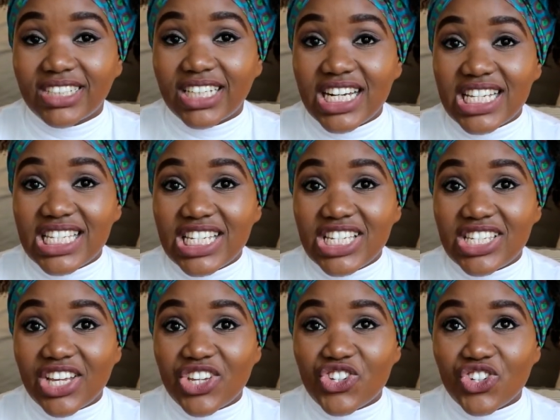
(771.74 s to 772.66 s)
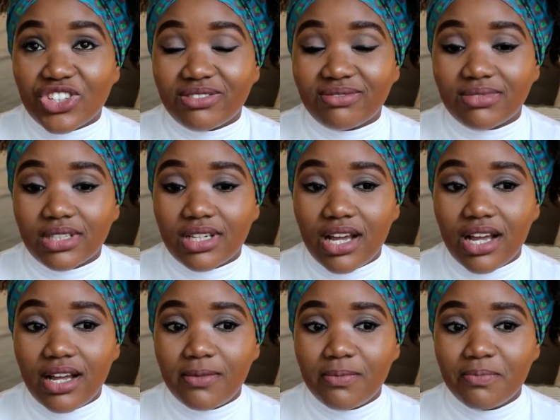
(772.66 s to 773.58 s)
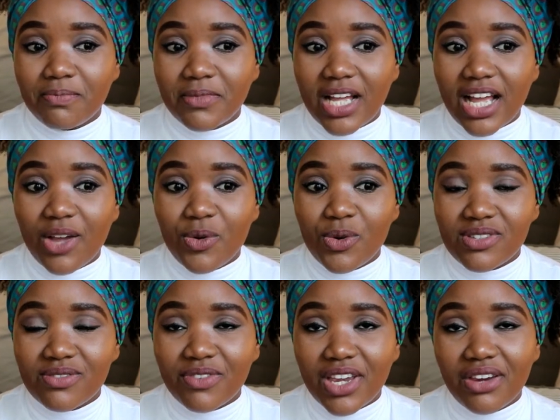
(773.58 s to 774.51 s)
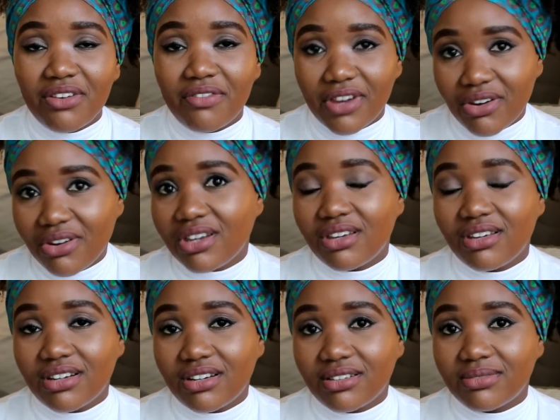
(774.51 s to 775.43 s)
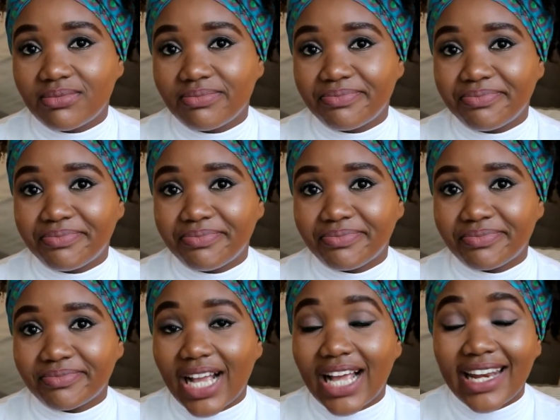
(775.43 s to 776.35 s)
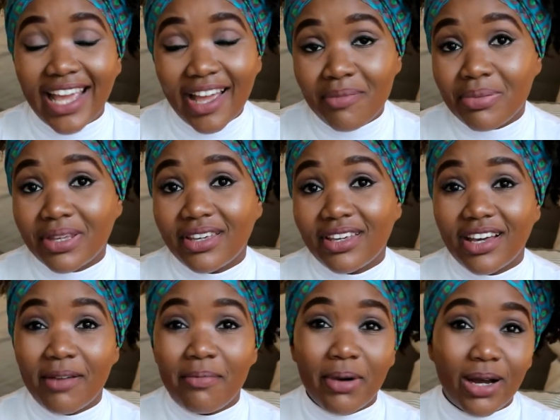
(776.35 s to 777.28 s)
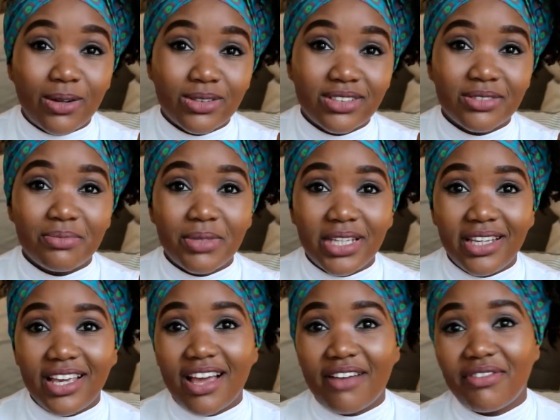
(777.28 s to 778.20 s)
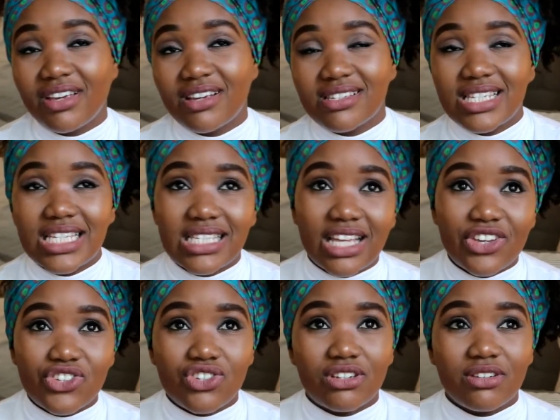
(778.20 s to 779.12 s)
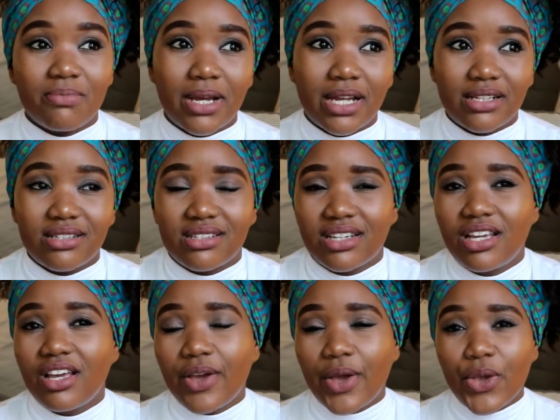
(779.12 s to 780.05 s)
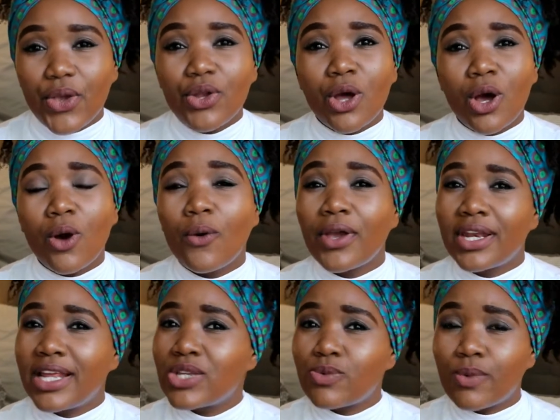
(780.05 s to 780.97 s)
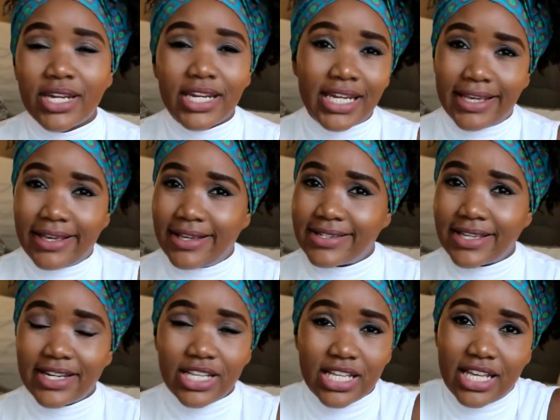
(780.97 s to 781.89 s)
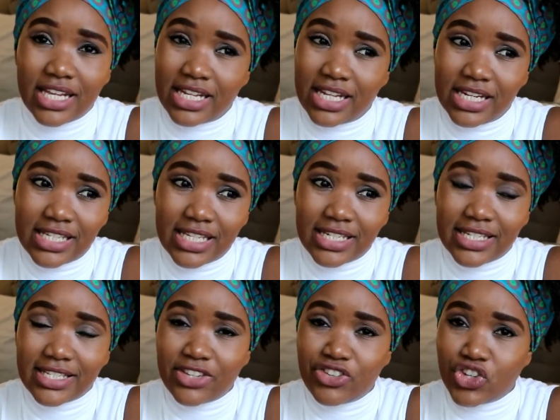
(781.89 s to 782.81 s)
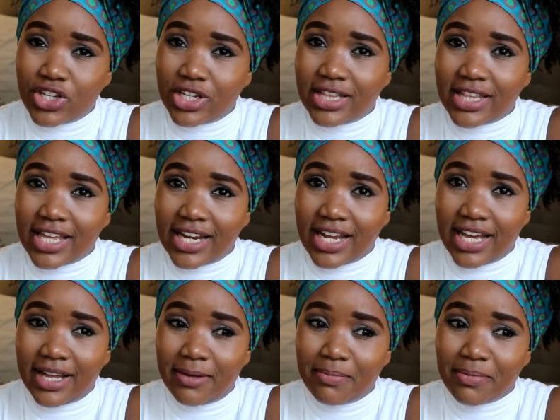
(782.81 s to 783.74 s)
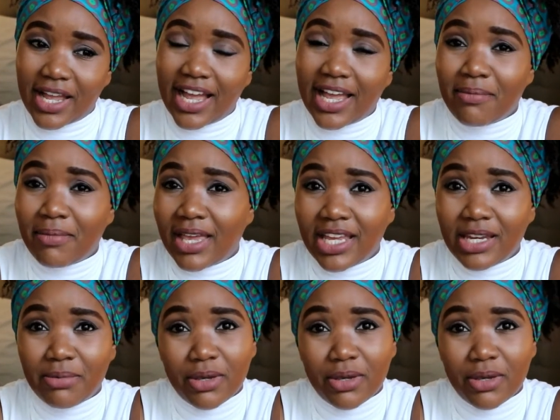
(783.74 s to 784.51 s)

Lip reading: get a C-section. I was very unhappy about me having a C-section, but you know, it is what it is, and it's a decision that I made,